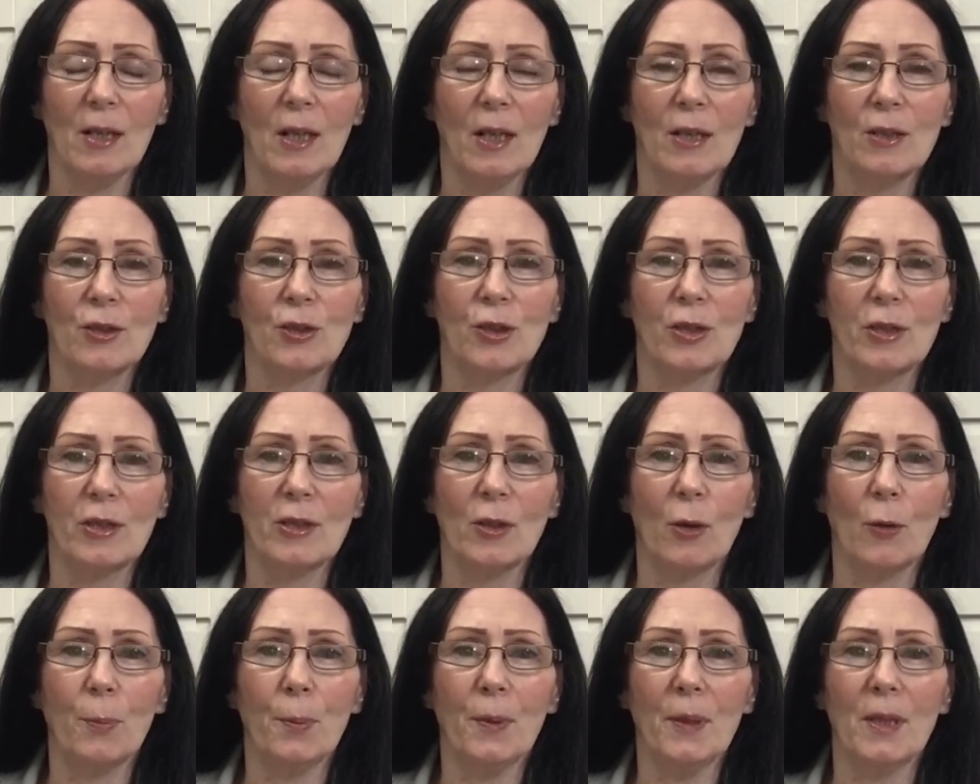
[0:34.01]
She's
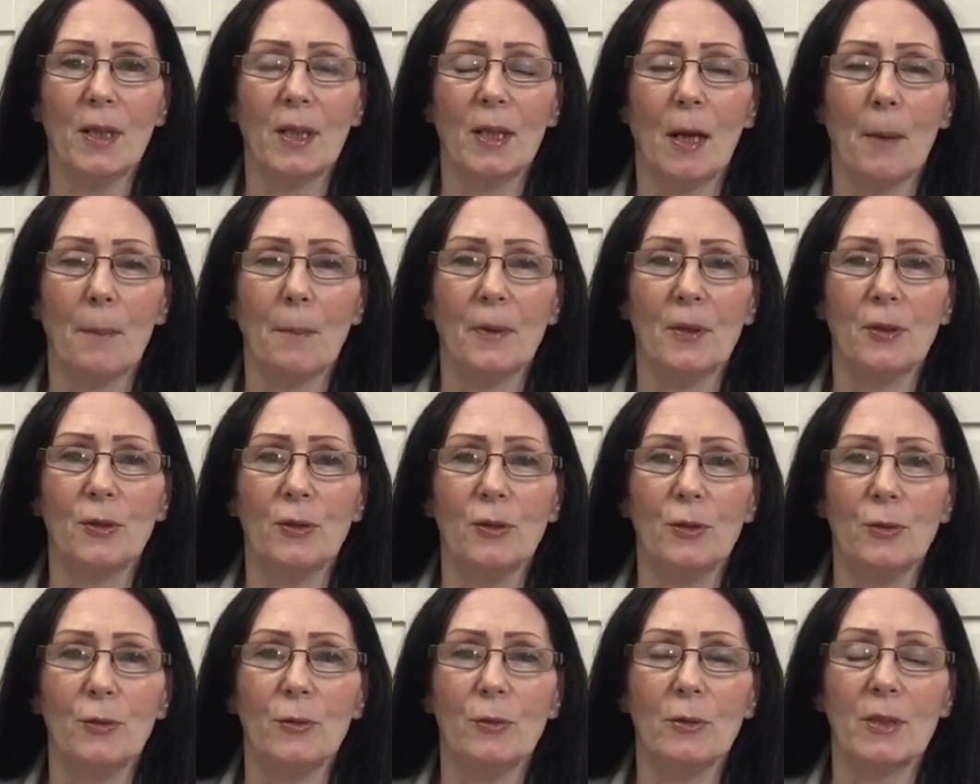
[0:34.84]
opening up a
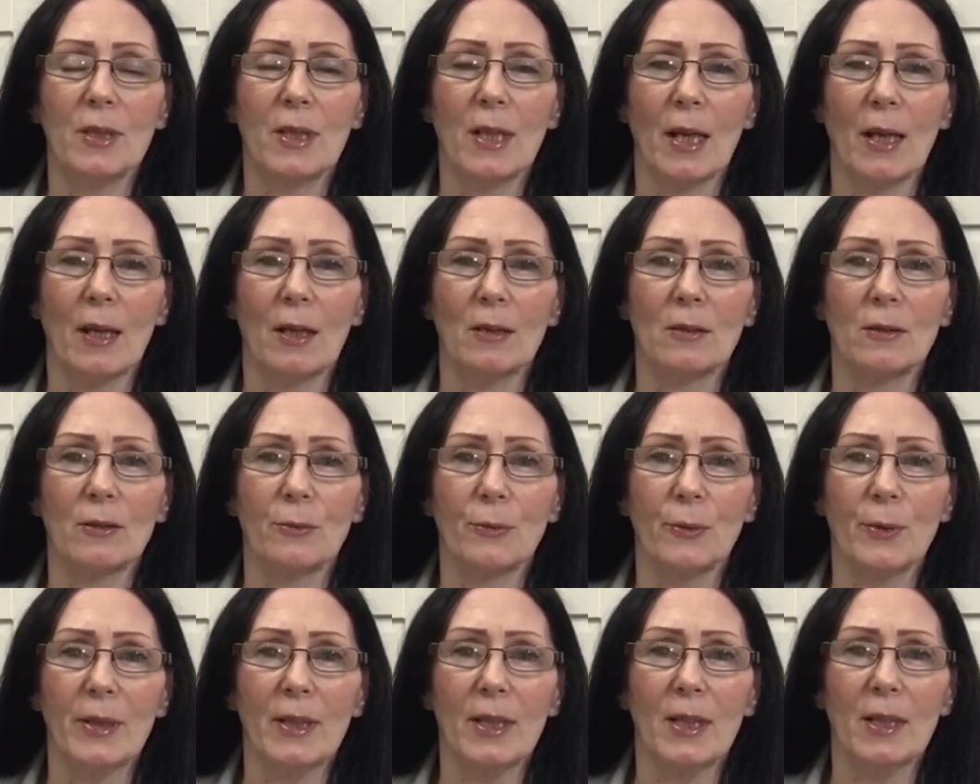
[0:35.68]
new
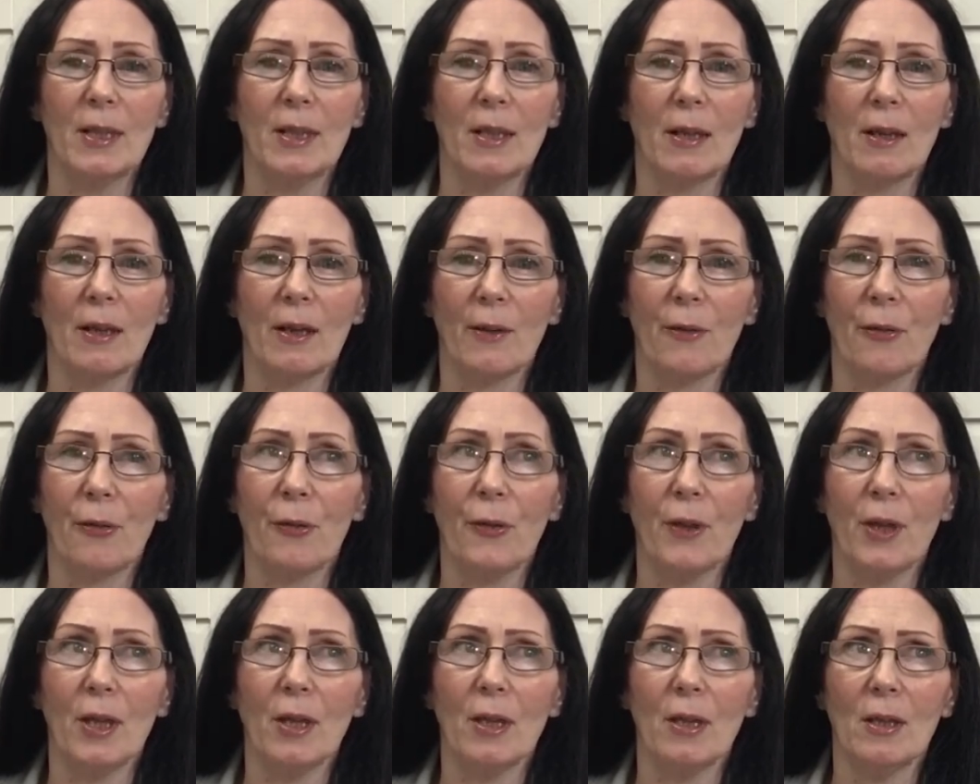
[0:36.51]
gallery, I
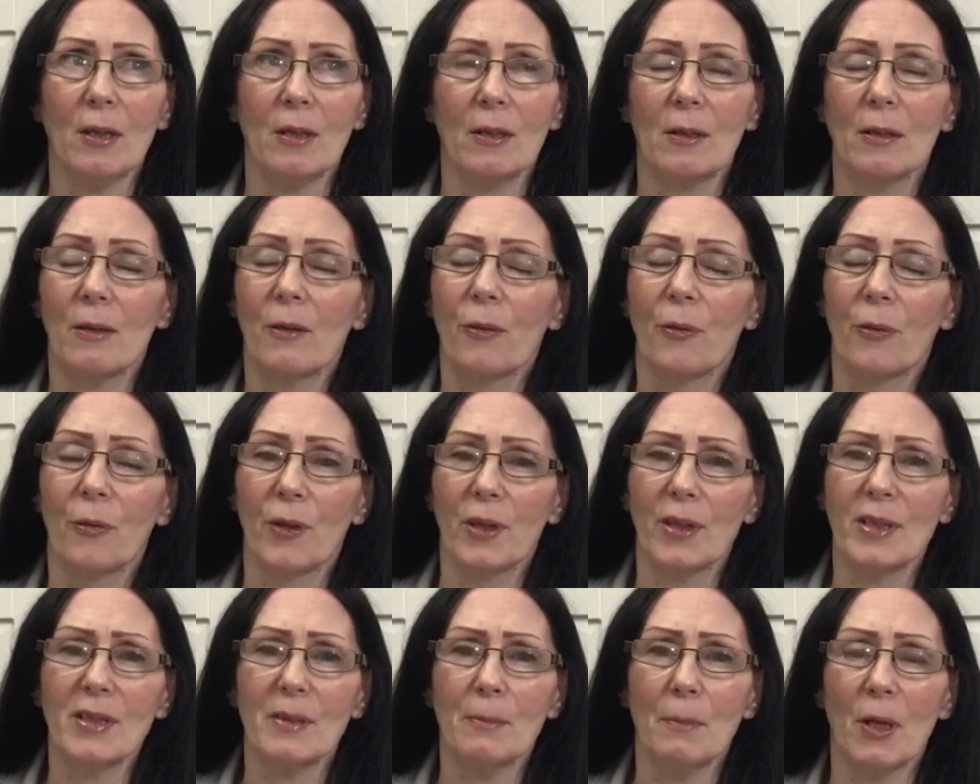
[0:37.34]
think
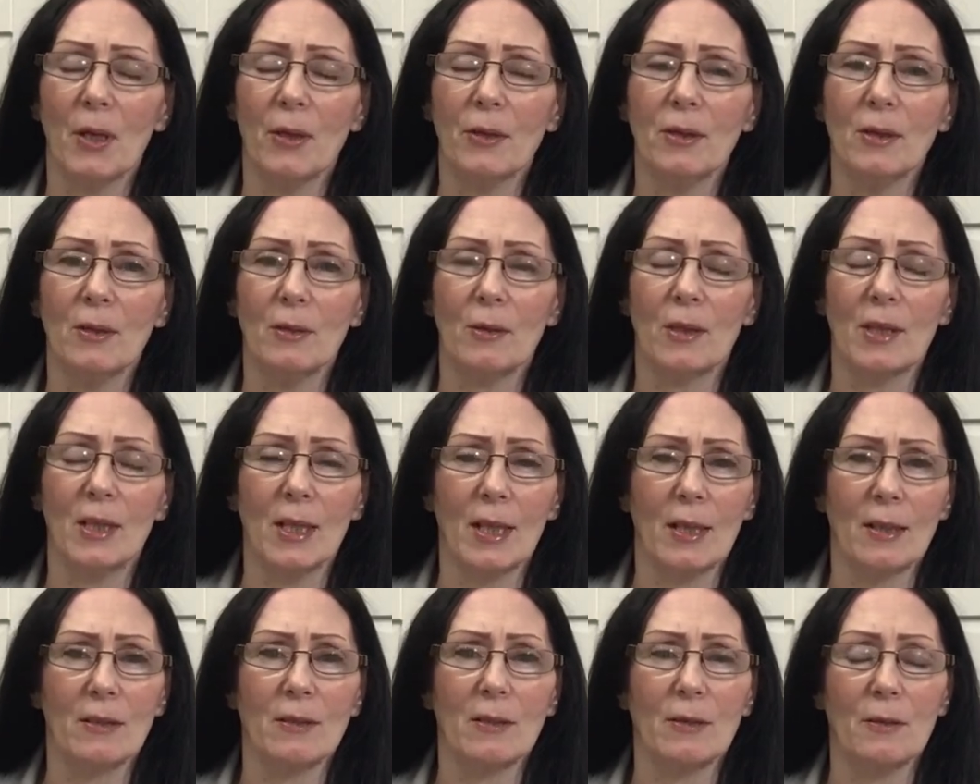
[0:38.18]
this month, near the
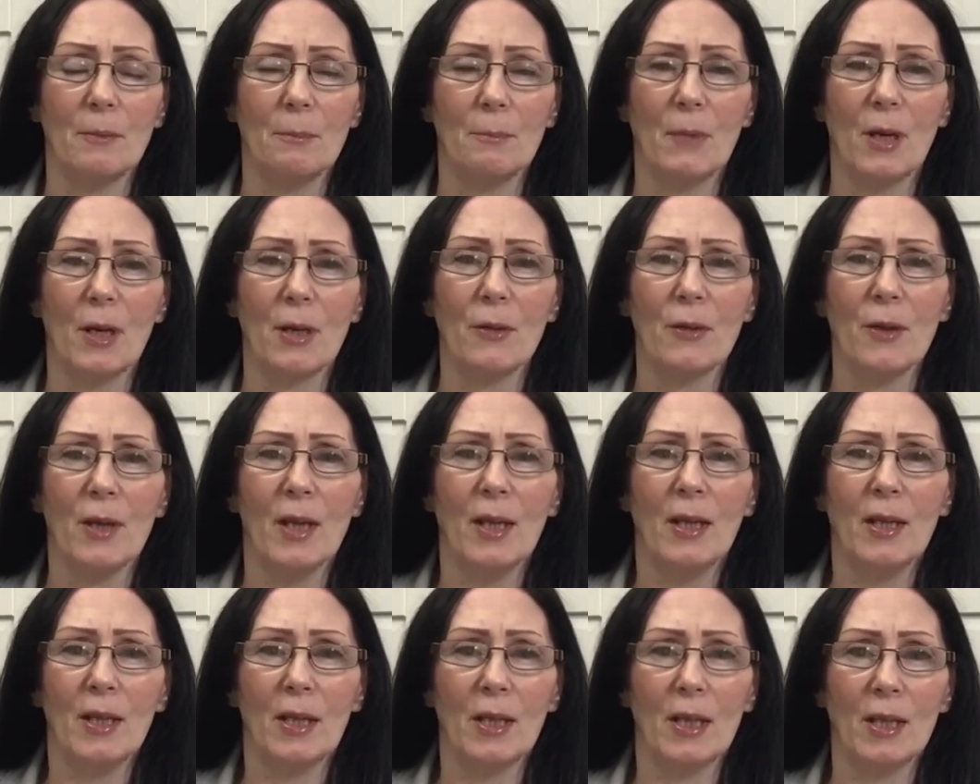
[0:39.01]
end of the month,
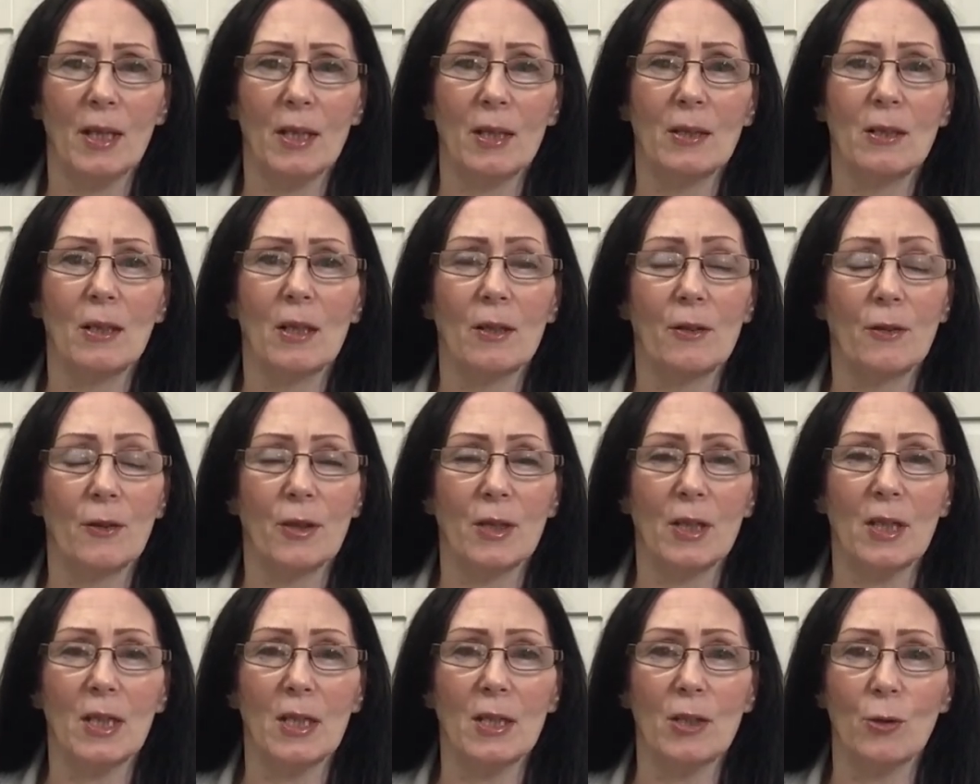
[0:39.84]
in the
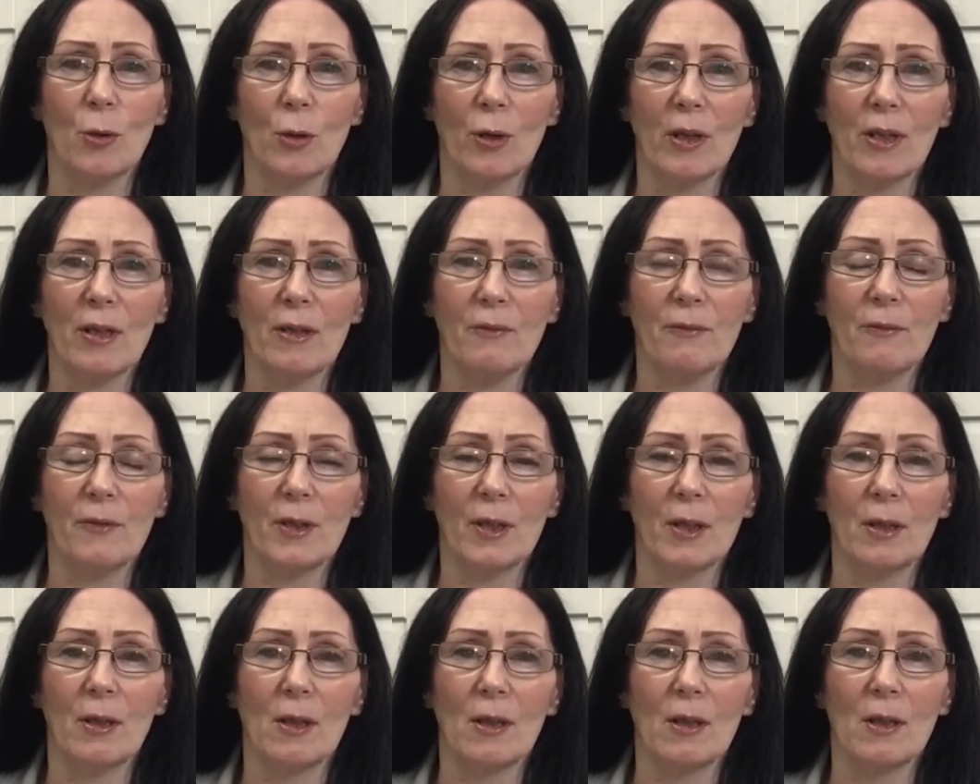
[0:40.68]

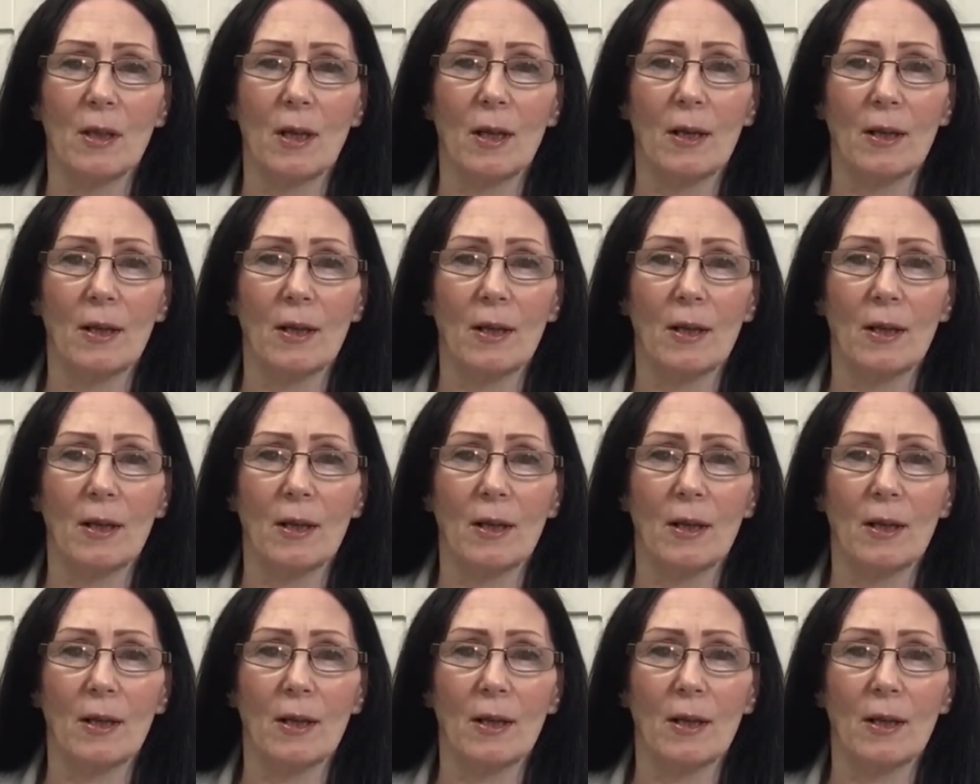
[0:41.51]
Yorkville